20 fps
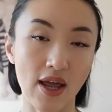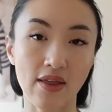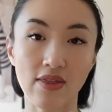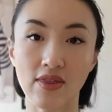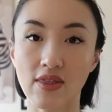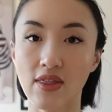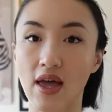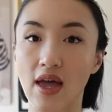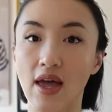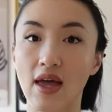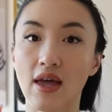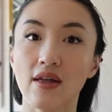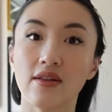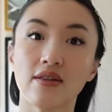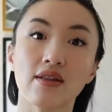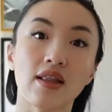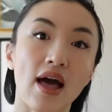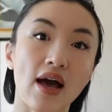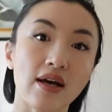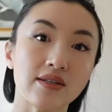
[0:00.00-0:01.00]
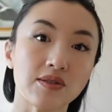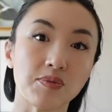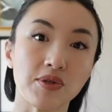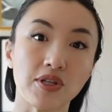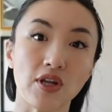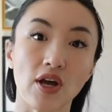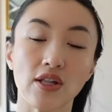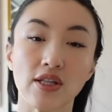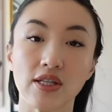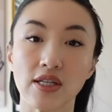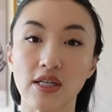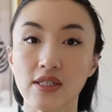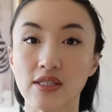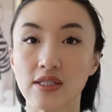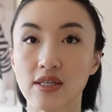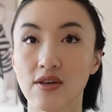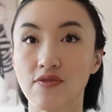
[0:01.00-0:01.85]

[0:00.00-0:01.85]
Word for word: and then last but not least,